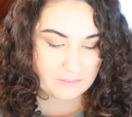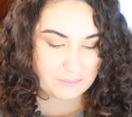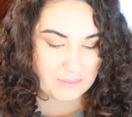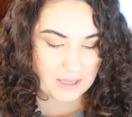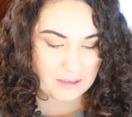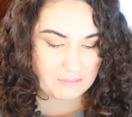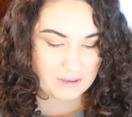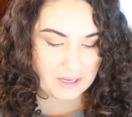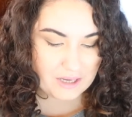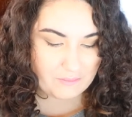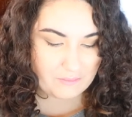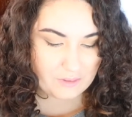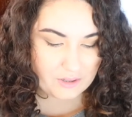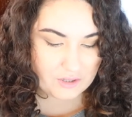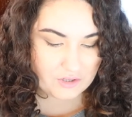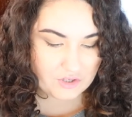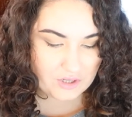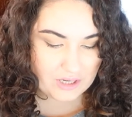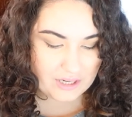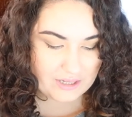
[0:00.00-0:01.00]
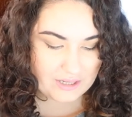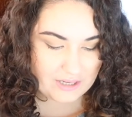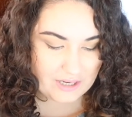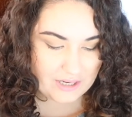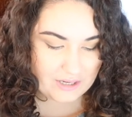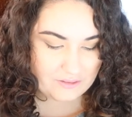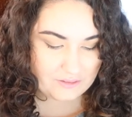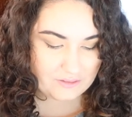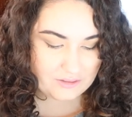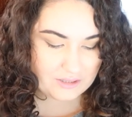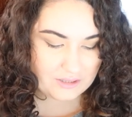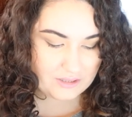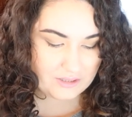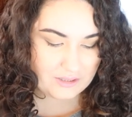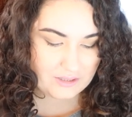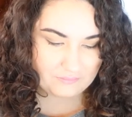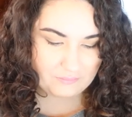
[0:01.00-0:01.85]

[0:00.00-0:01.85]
maybe I would have tried it out.